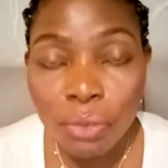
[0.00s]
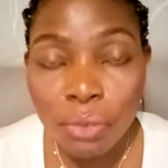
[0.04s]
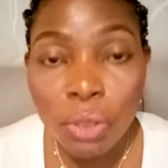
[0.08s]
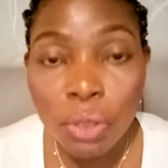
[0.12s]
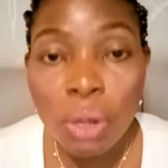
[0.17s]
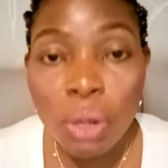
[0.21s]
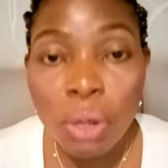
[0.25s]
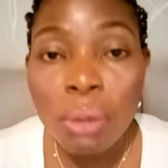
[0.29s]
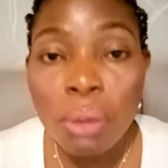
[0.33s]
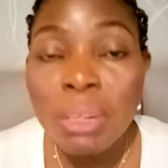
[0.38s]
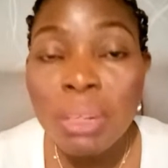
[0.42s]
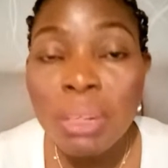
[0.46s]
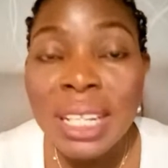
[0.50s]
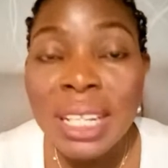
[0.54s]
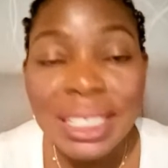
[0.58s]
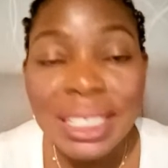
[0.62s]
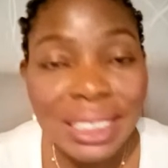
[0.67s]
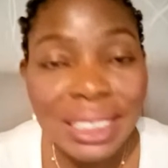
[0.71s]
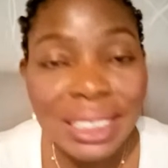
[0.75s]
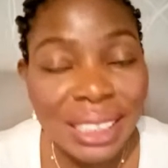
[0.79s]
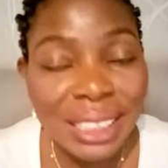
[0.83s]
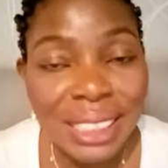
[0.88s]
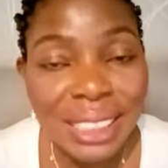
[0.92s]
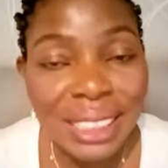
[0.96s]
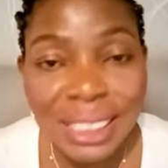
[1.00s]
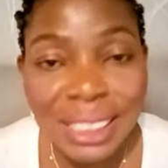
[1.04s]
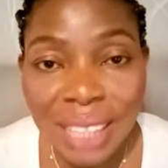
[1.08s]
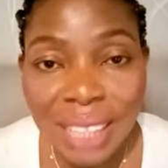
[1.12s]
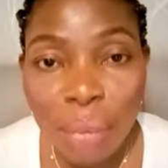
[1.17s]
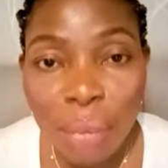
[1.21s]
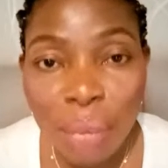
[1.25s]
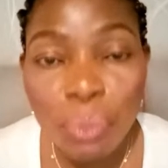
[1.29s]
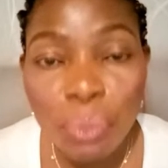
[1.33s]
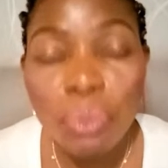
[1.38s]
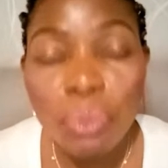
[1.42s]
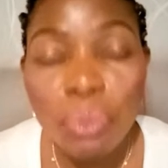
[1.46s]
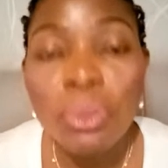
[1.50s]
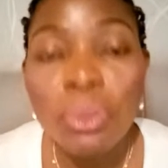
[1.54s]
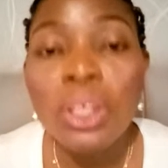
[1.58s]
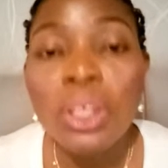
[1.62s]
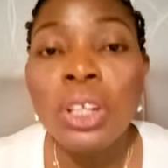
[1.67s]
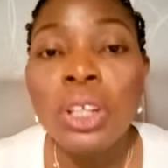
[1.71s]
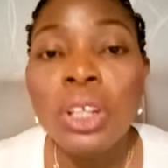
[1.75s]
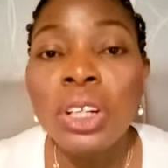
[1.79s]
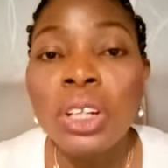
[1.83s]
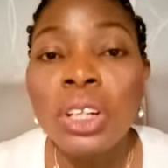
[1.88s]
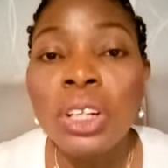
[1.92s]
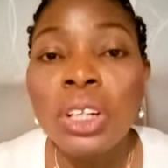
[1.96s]
For ages now,
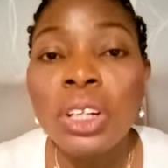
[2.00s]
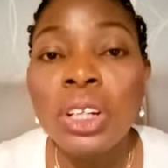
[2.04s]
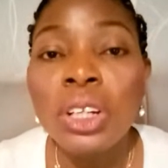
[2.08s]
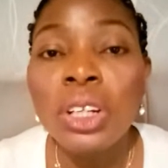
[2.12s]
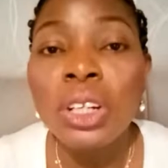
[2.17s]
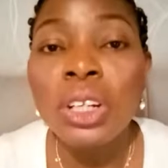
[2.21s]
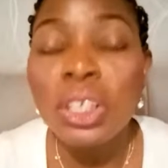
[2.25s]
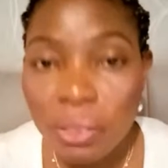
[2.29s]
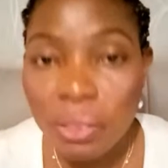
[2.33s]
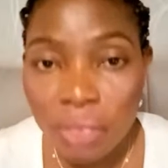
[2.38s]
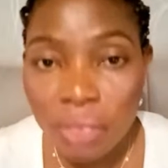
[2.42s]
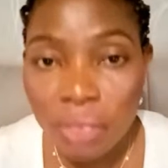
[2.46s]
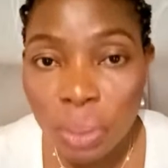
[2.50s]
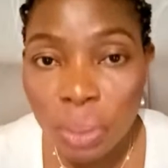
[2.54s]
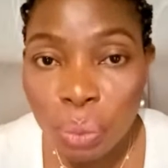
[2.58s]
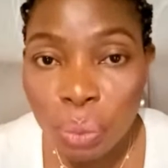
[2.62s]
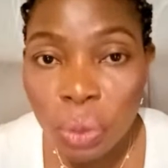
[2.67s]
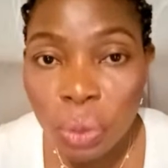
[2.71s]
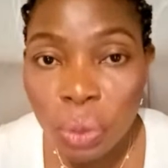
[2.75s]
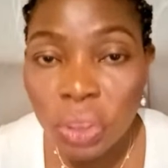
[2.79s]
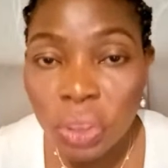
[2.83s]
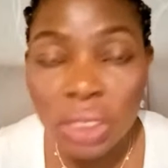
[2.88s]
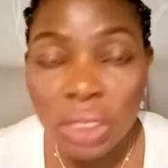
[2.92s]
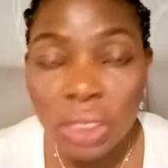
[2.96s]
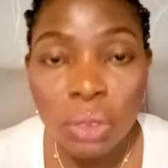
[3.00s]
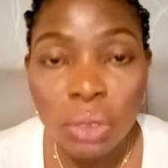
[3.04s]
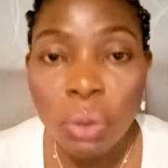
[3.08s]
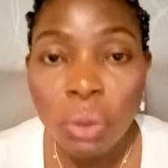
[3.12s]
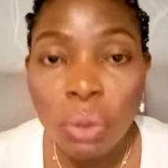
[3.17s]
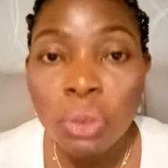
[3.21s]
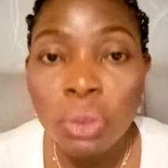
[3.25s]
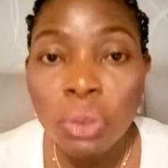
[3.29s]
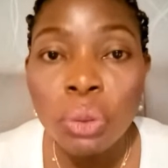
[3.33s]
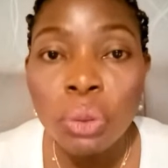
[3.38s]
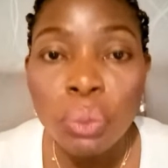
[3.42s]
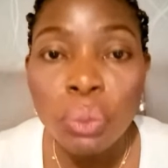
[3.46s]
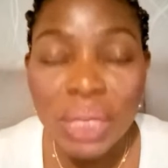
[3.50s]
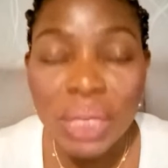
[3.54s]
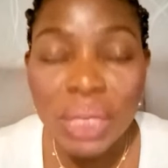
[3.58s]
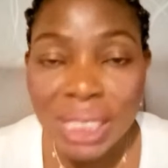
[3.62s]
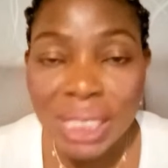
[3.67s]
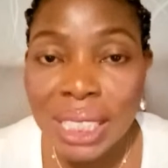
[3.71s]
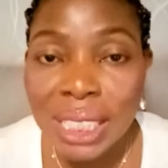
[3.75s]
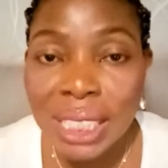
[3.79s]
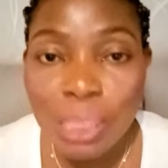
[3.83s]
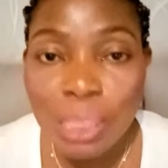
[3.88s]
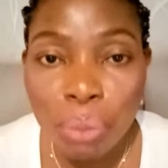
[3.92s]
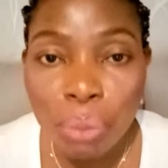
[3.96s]
a lot of developed countries don't know what
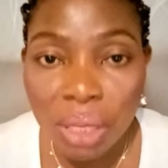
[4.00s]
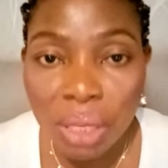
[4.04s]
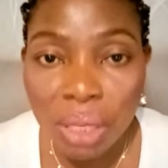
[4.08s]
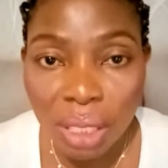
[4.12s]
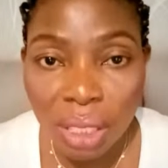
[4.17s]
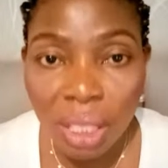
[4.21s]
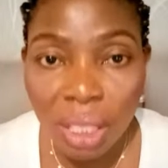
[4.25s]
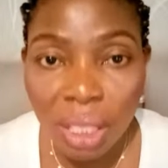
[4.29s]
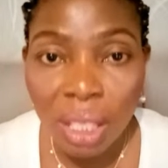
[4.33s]
it be,